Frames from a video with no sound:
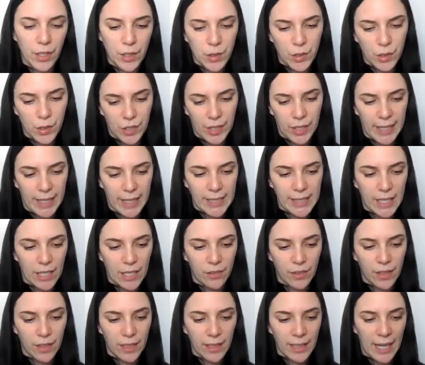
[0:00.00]
drawings
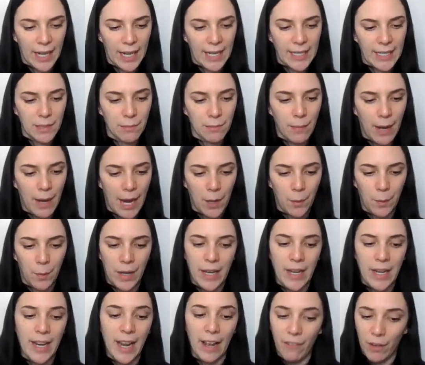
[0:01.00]
and realized mine would
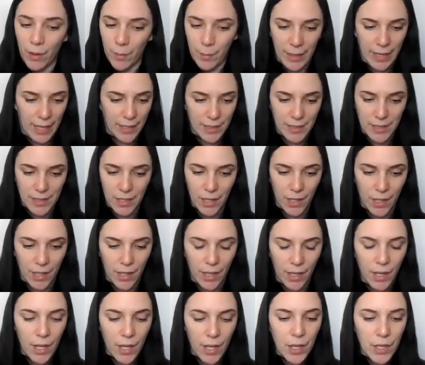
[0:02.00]
never be as
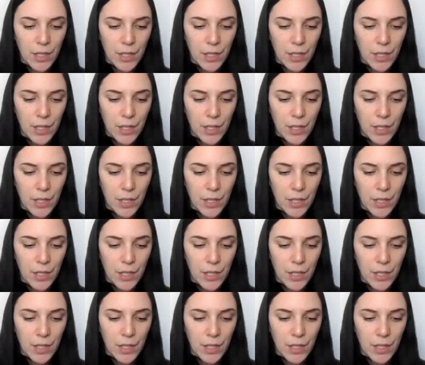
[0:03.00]
good.